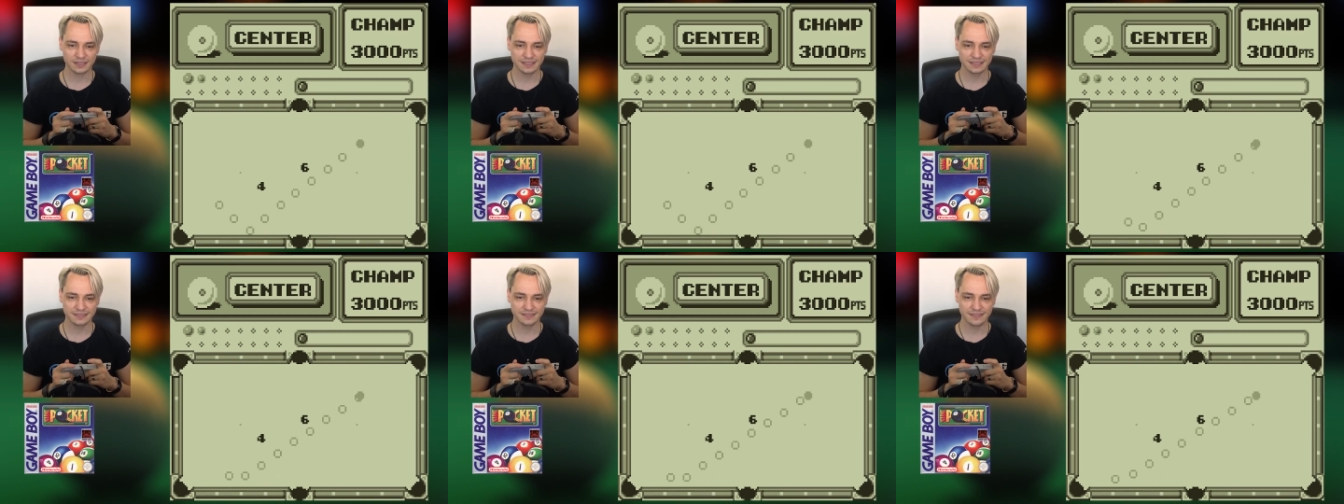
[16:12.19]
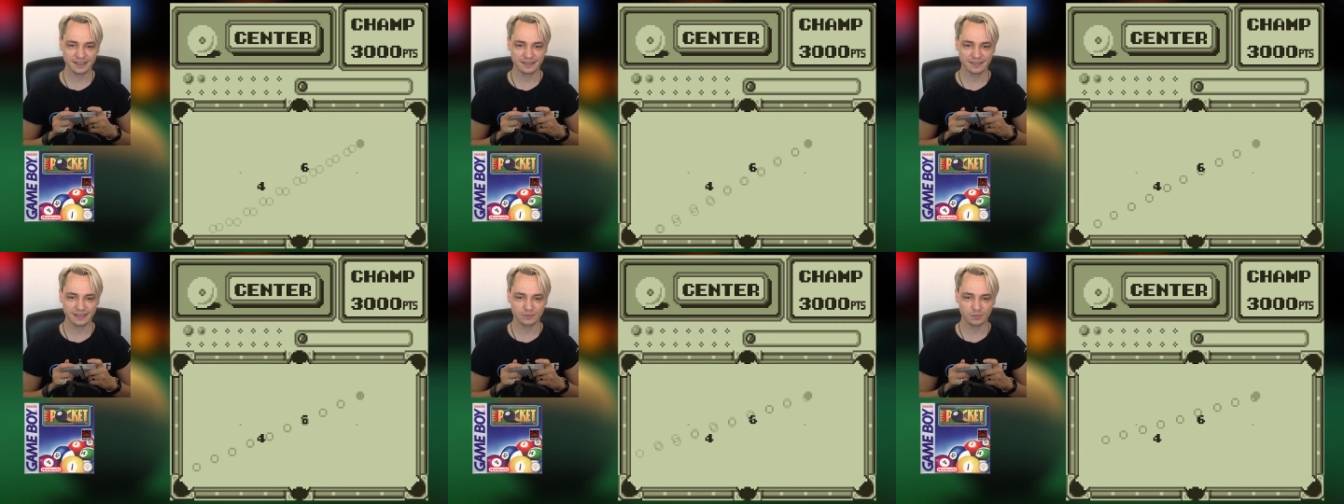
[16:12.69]
didn't
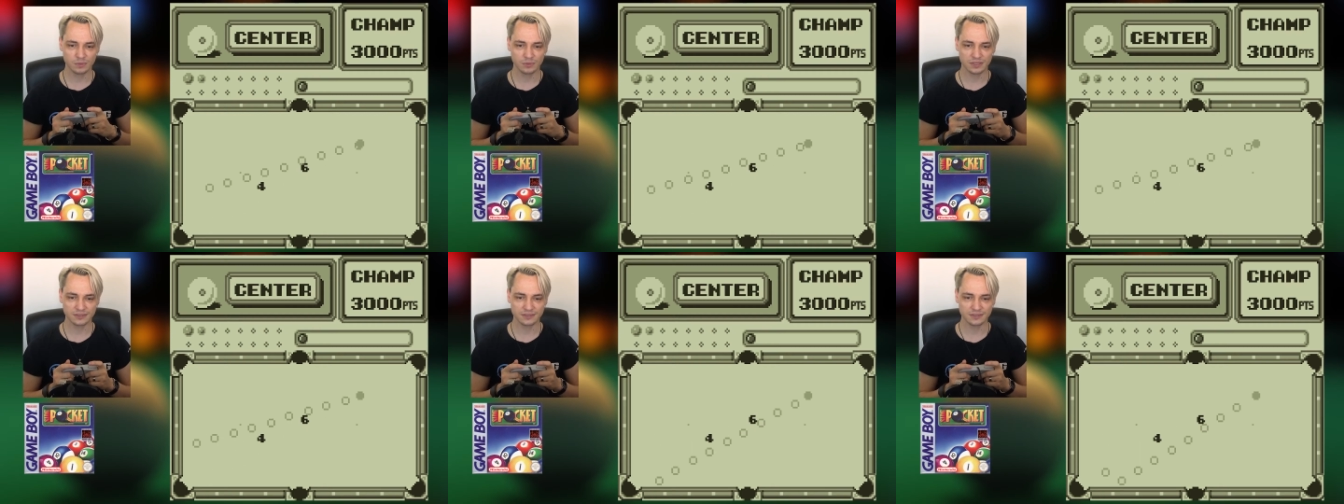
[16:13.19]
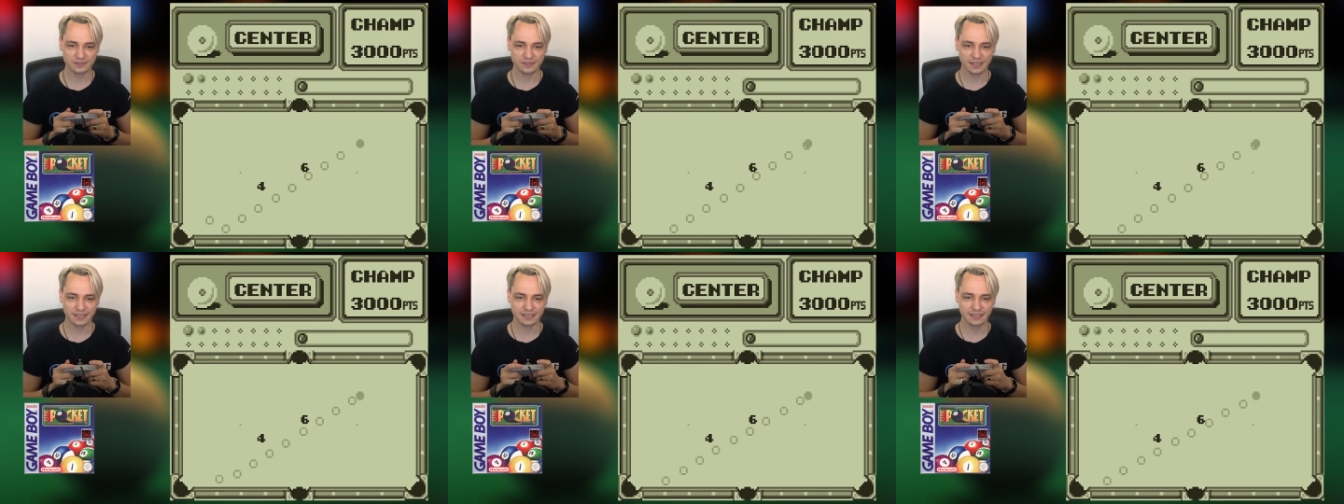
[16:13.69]
think that we would
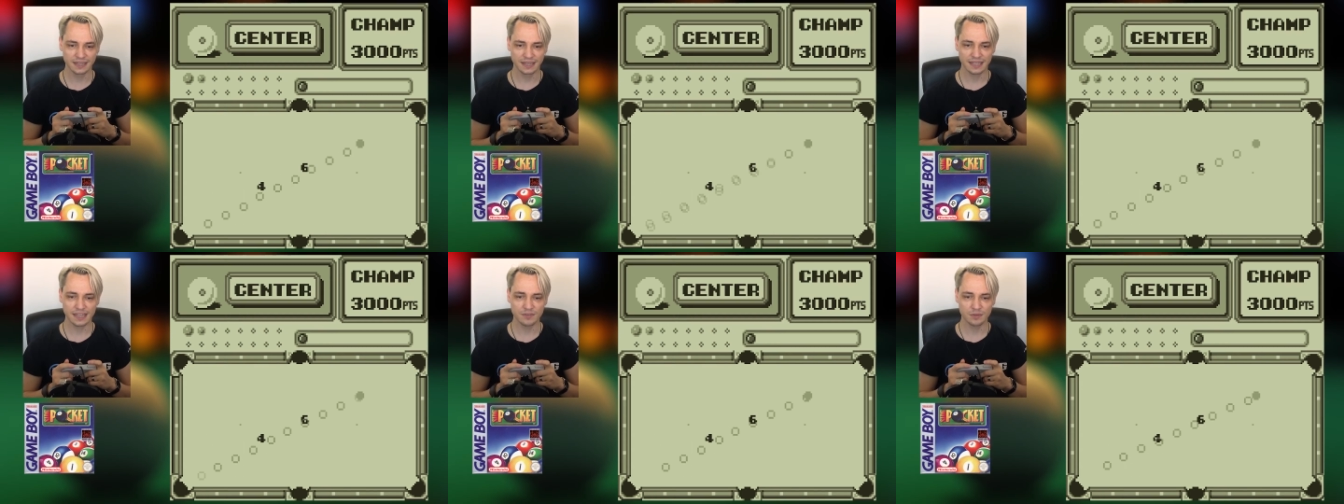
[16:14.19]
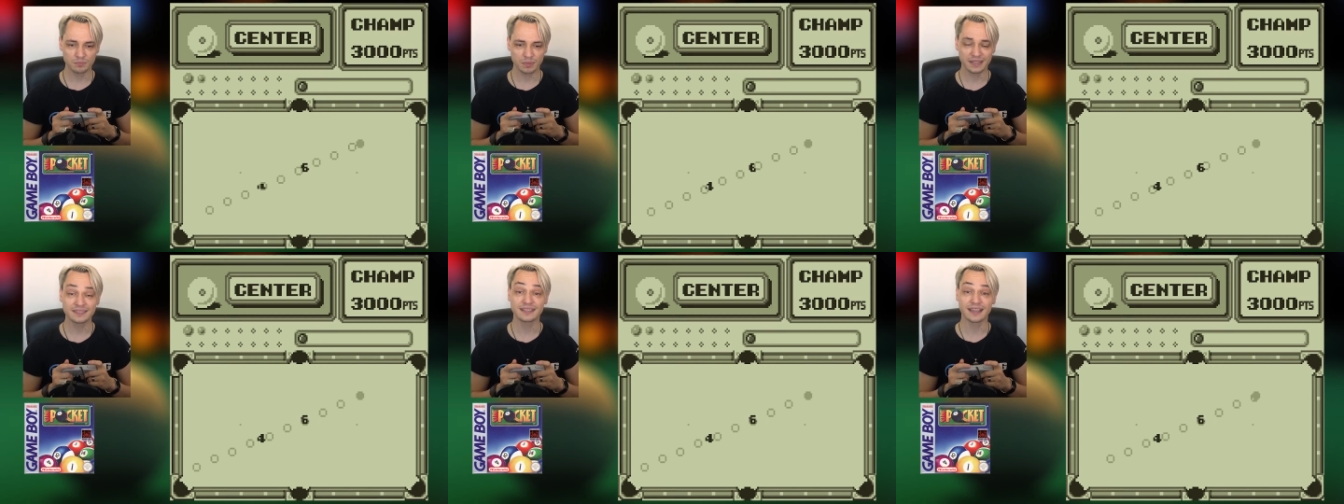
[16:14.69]
understand even
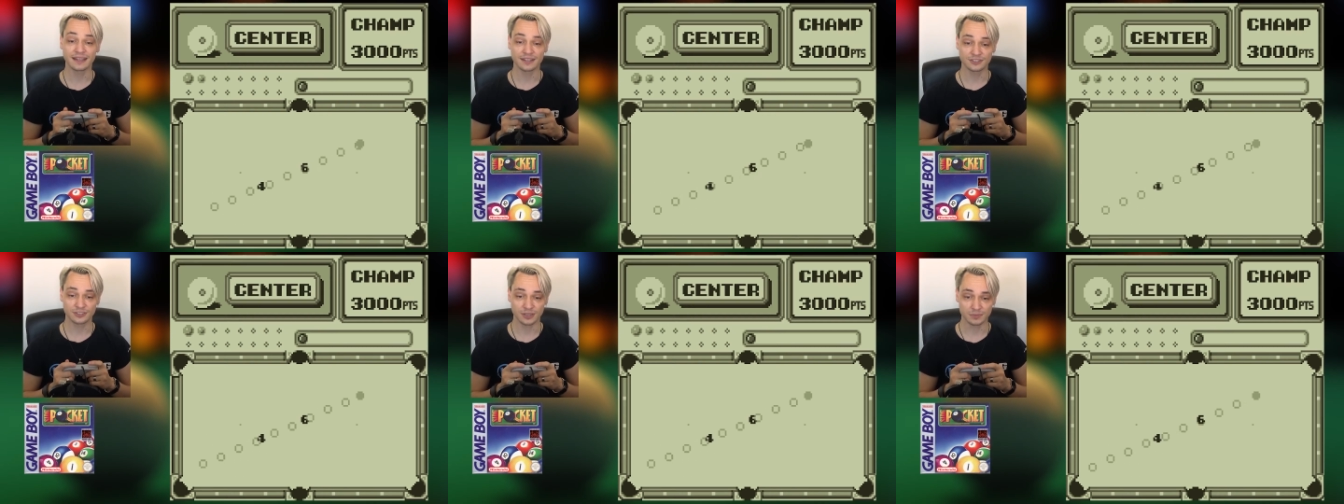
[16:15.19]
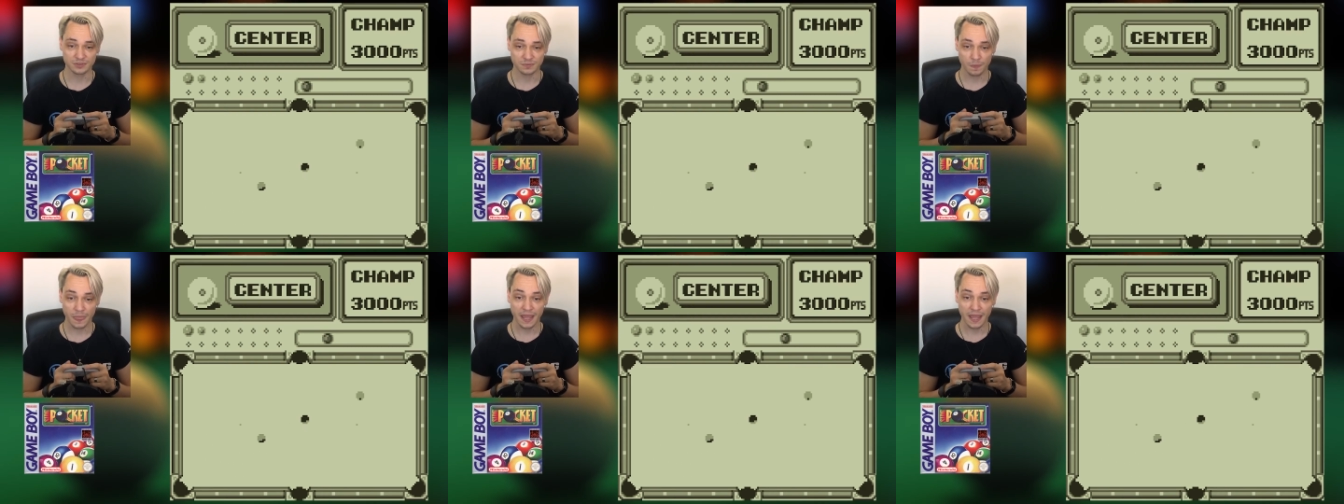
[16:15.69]
basic English terms.